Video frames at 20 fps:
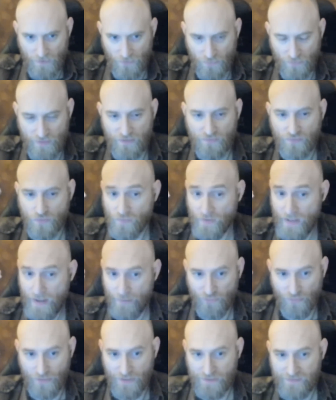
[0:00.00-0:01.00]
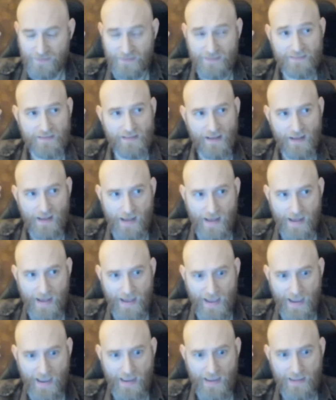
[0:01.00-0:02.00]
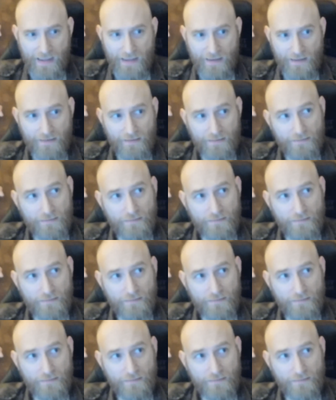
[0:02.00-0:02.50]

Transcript: So this goes up, for instance, I